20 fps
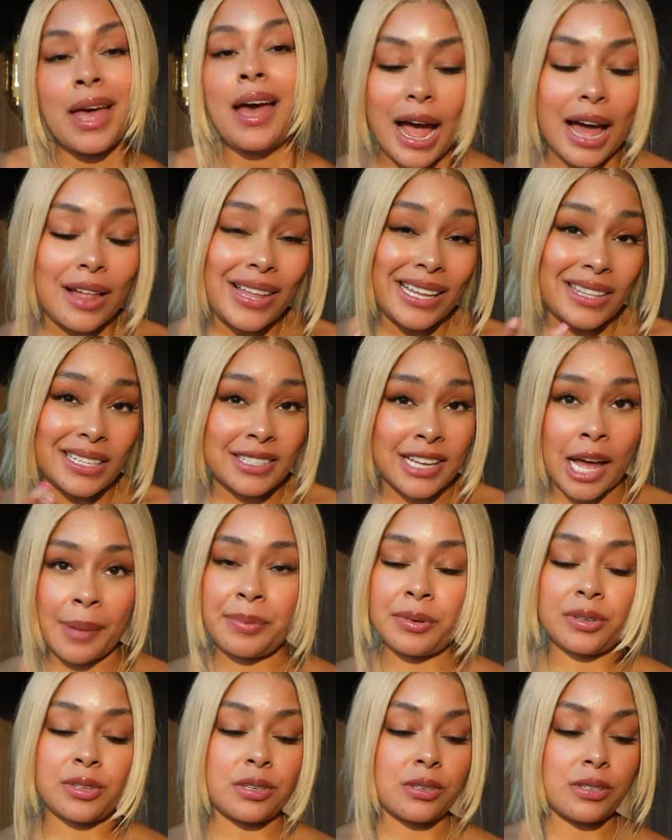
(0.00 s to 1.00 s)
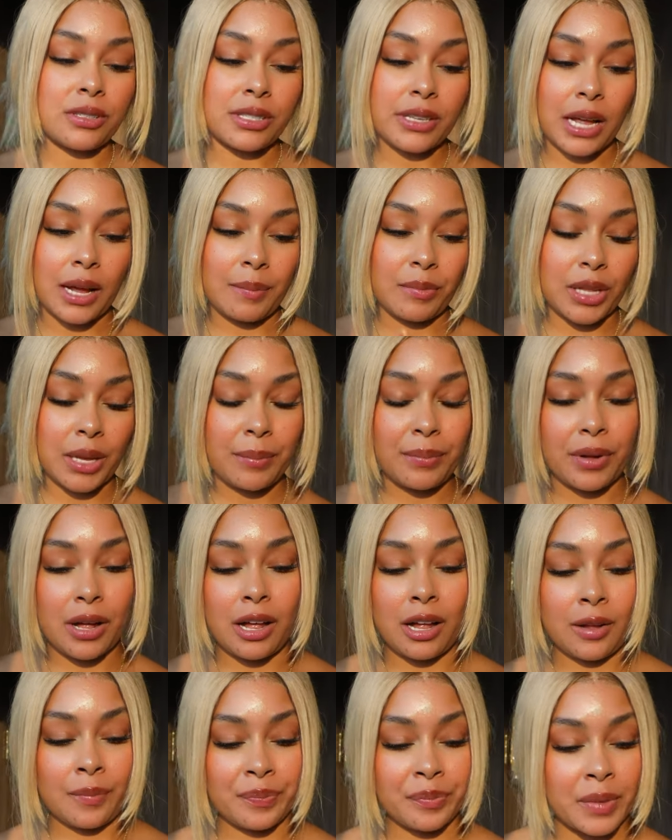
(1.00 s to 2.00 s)
I like the Topicals um, lip
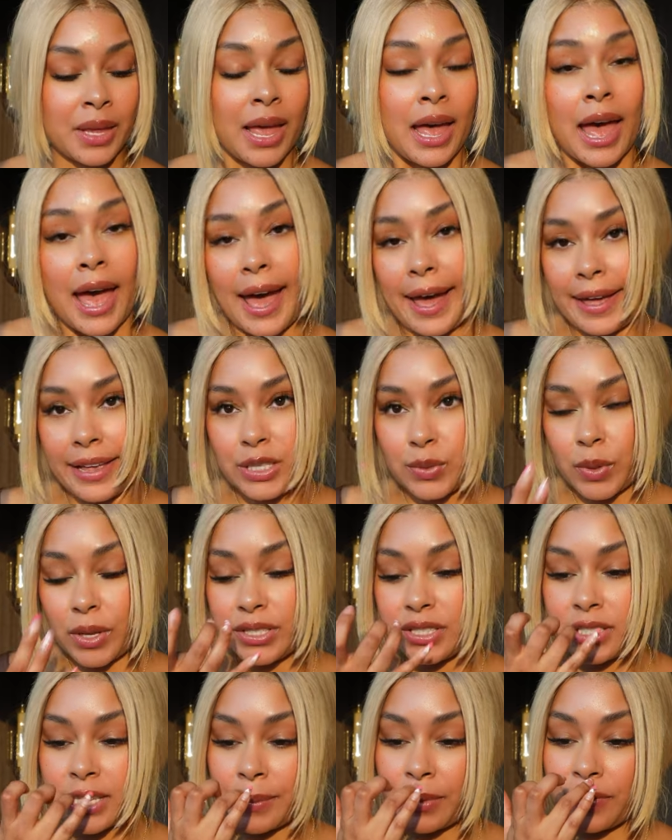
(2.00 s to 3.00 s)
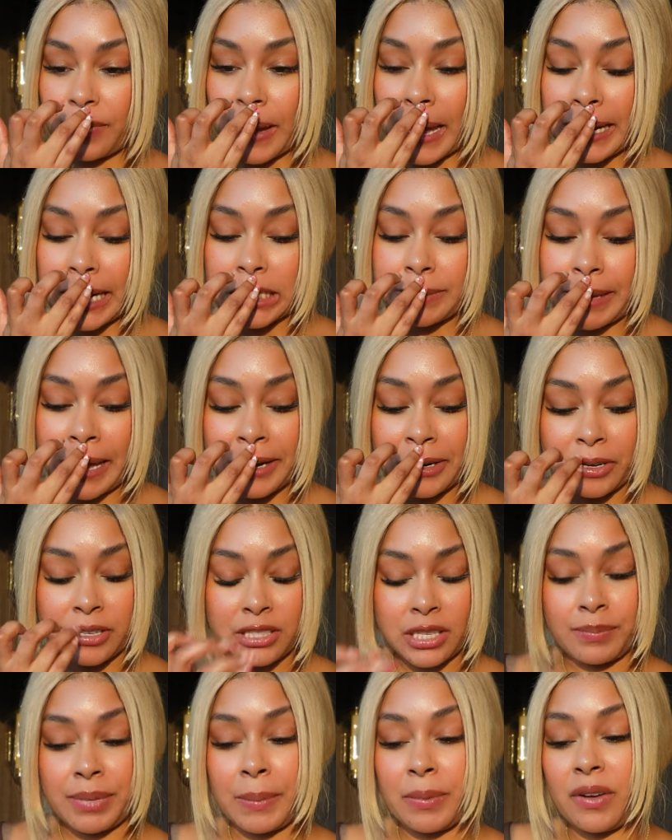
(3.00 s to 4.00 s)
balm as well as the Summer Fridays, but I know
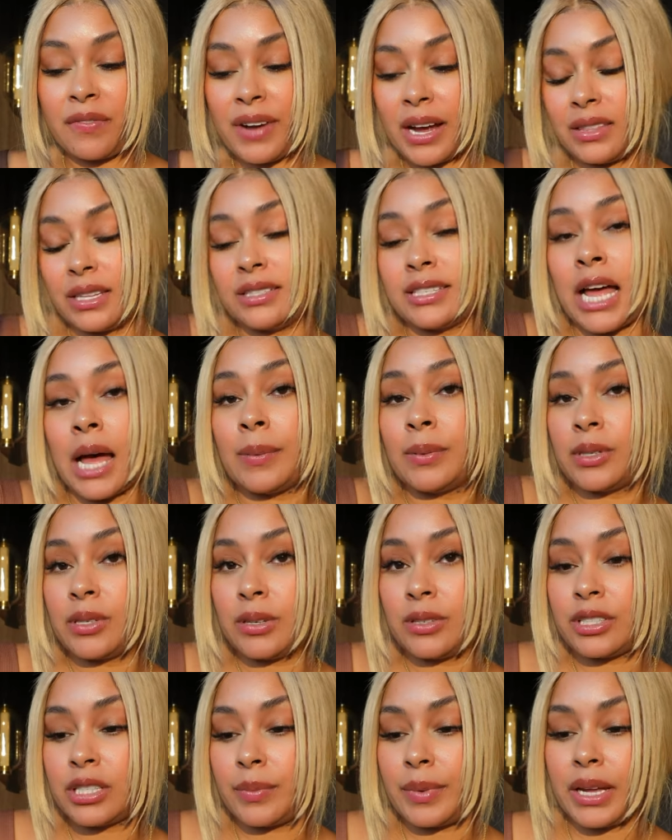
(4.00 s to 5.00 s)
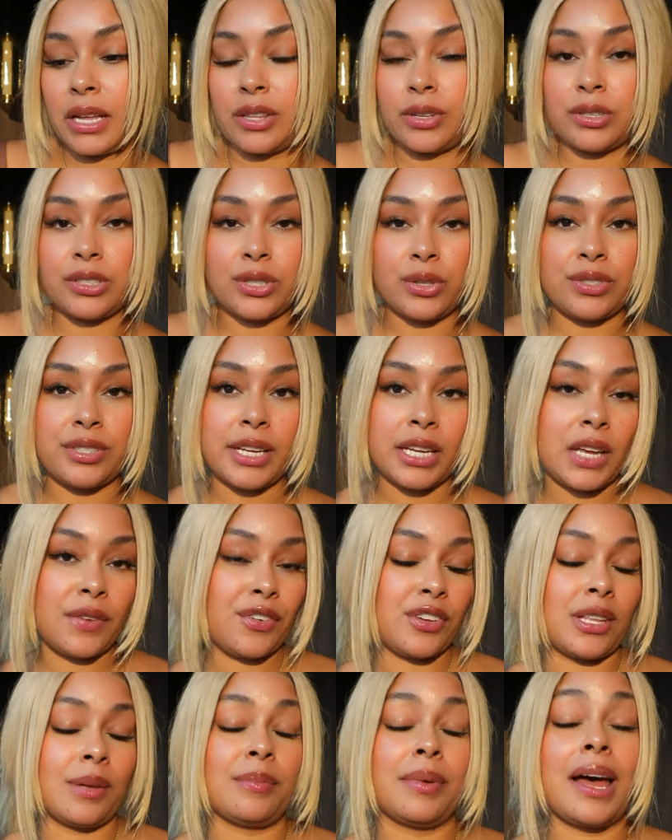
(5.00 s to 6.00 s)
some people find the Topicals to be a little too sticky
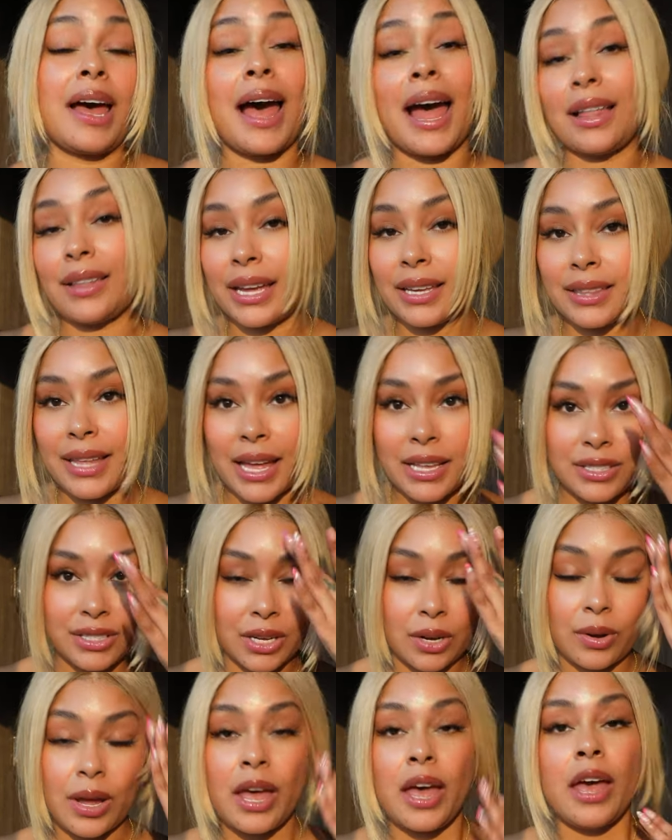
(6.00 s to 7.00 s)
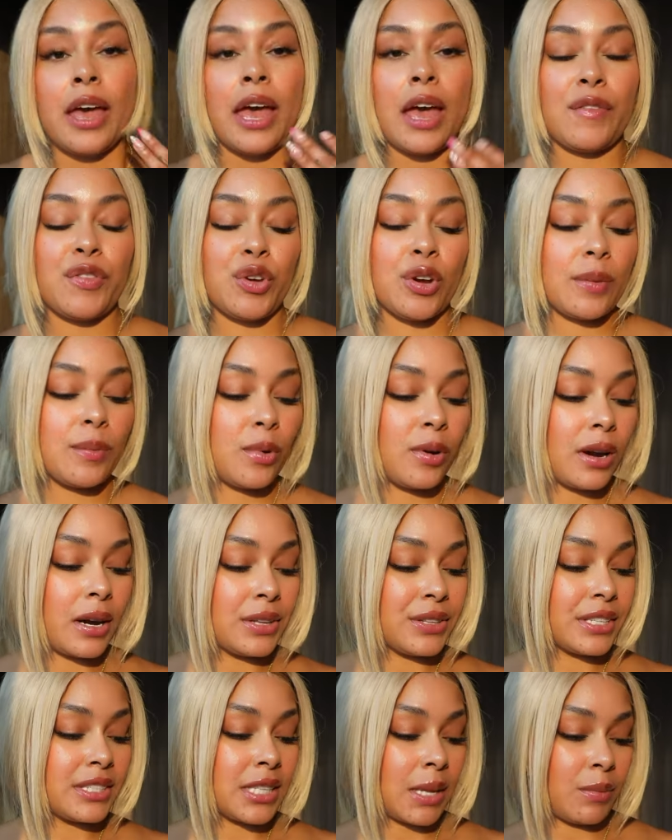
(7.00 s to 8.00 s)
for them, but I like that. So if you're more on
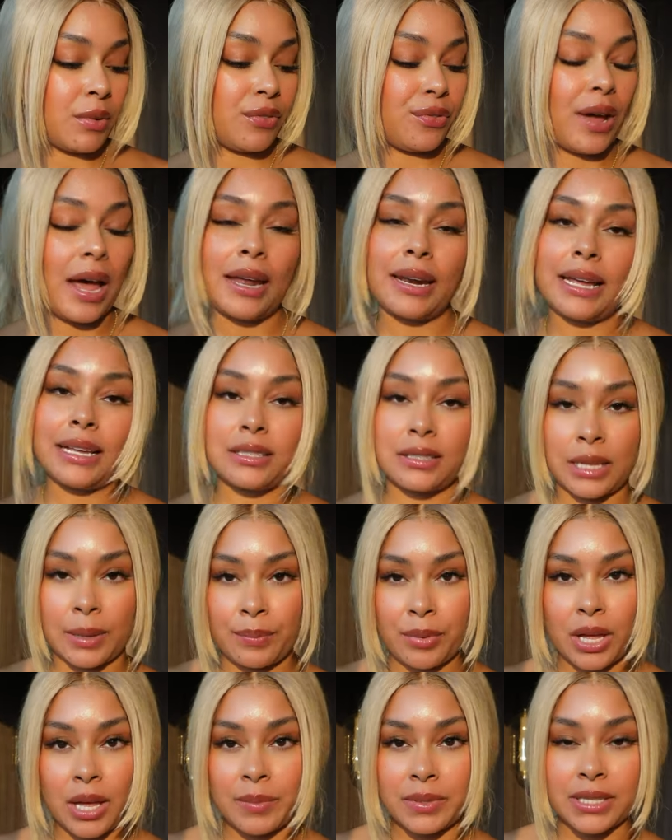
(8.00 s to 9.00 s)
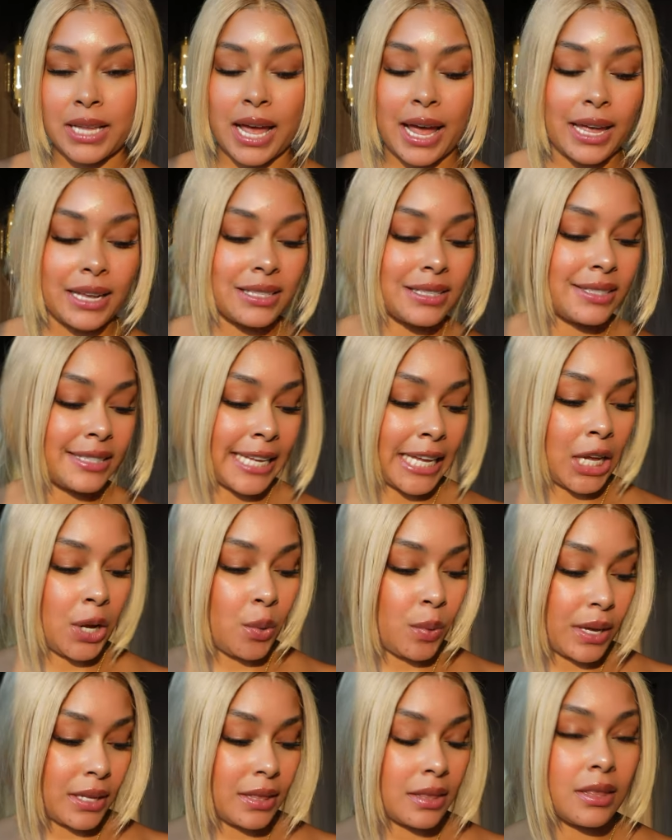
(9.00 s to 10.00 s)
the Summer Fridays lip balm side, stick
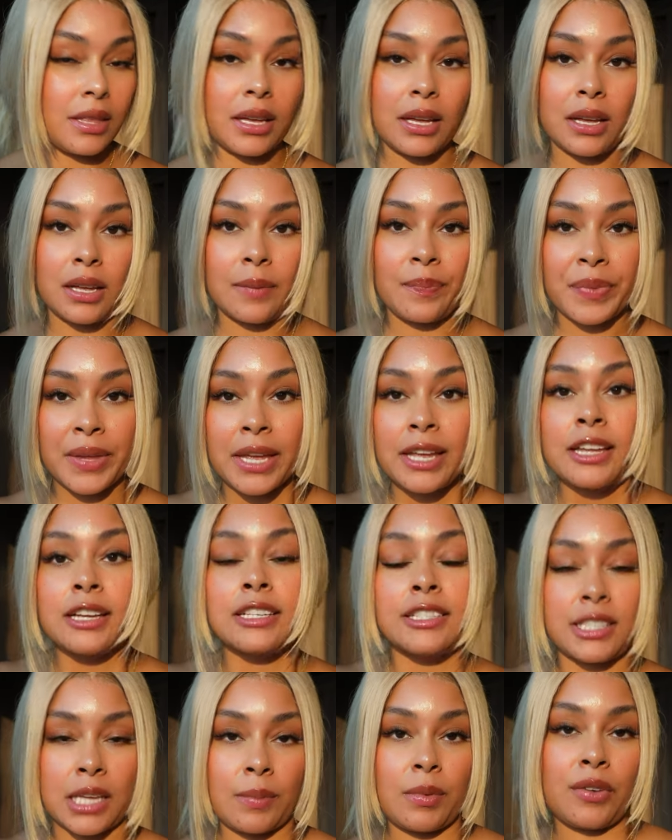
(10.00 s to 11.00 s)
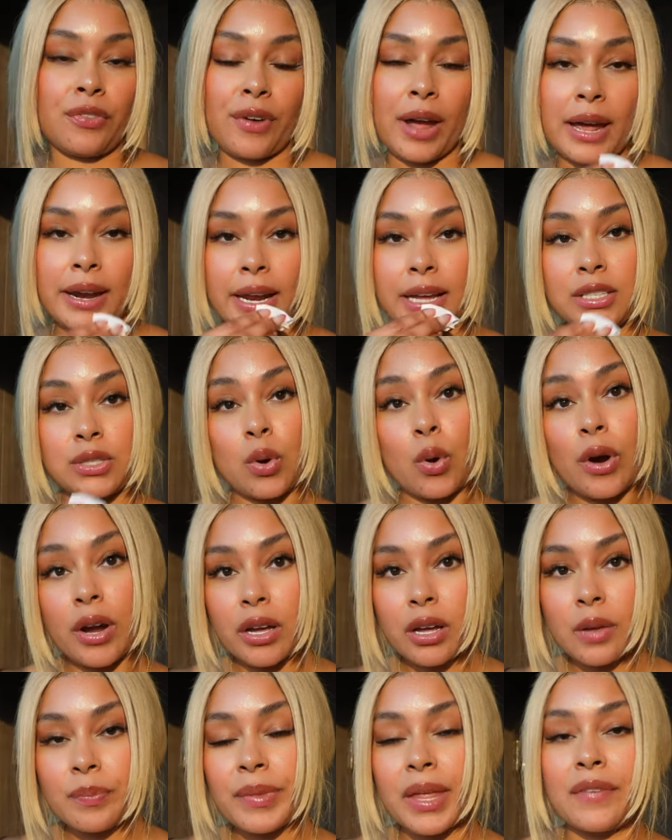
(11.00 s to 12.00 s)
with the Summer Fridays
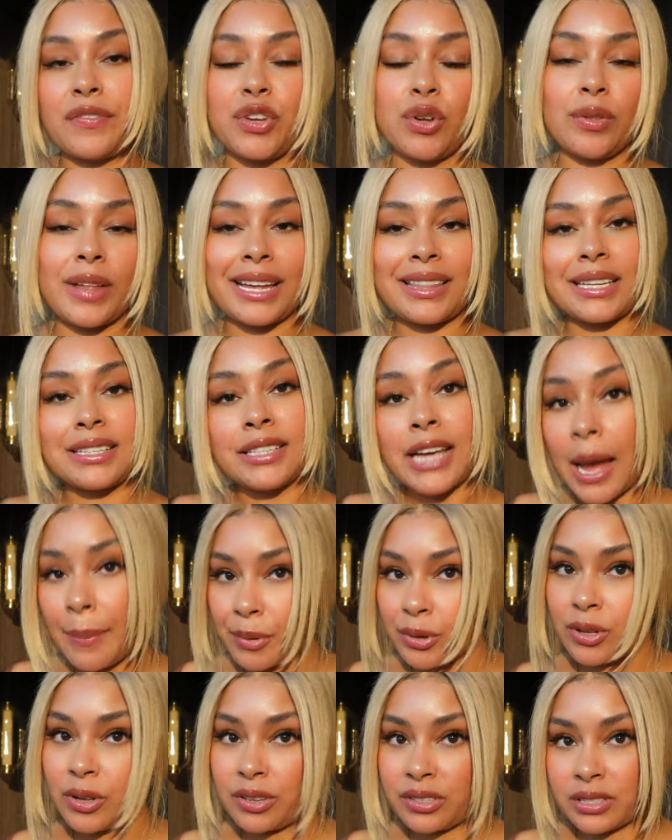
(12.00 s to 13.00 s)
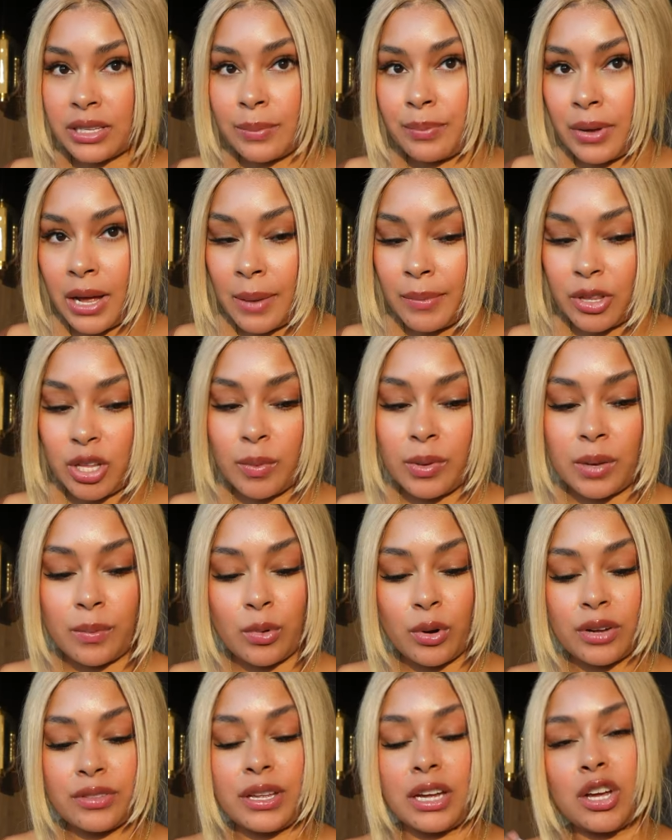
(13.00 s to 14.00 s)
oil. If you like the Topicals lip balm a little bit
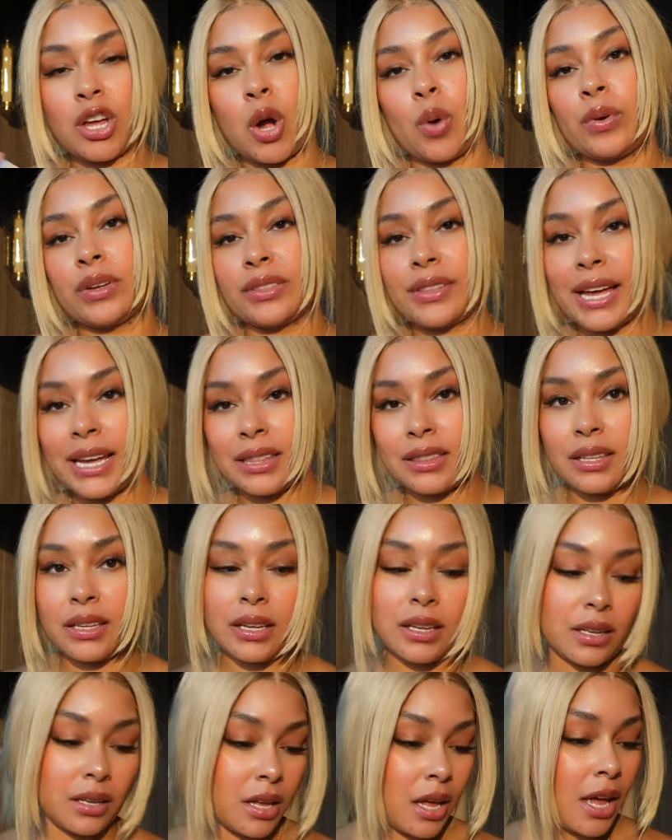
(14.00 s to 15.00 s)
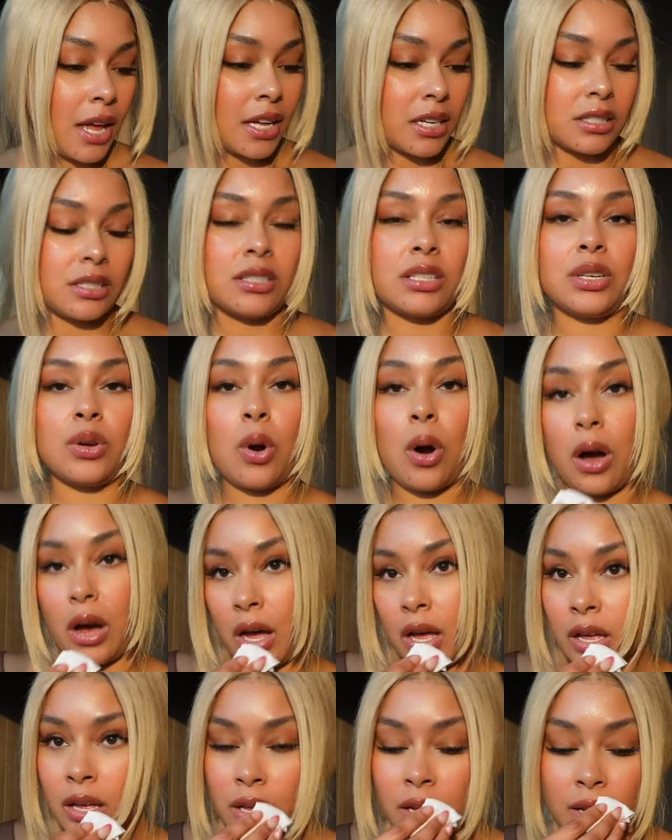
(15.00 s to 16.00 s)
more, then go with like the
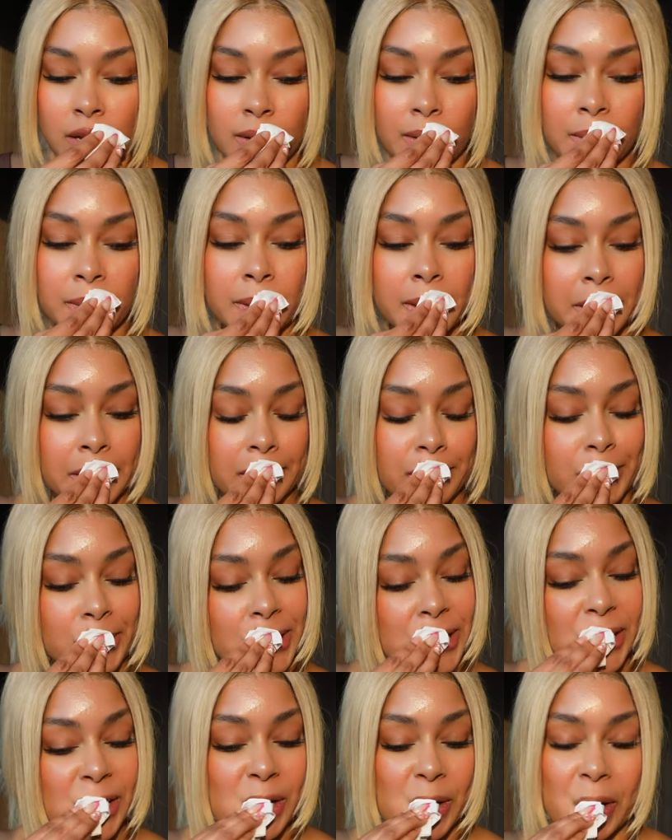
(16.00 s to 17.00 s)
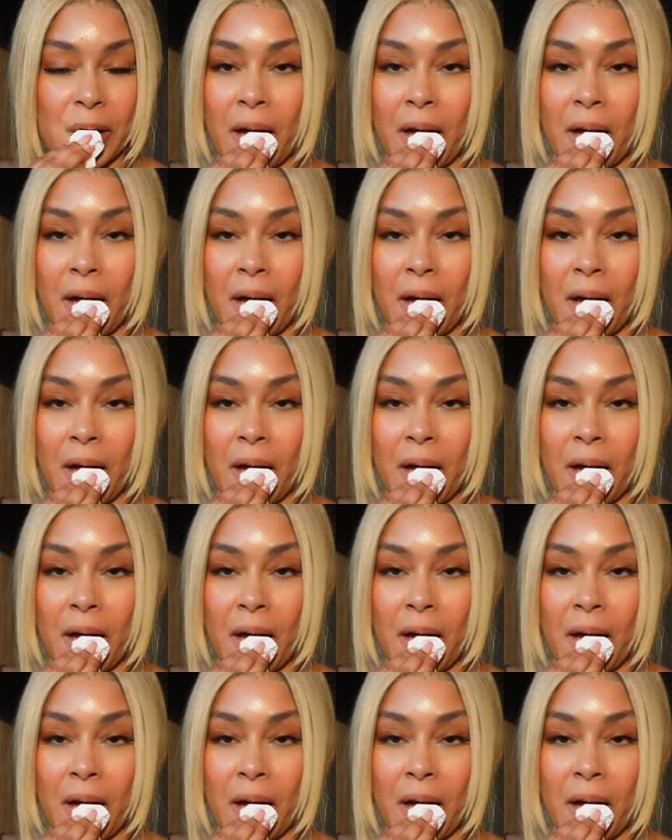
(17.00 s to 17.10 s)
Dior lip oil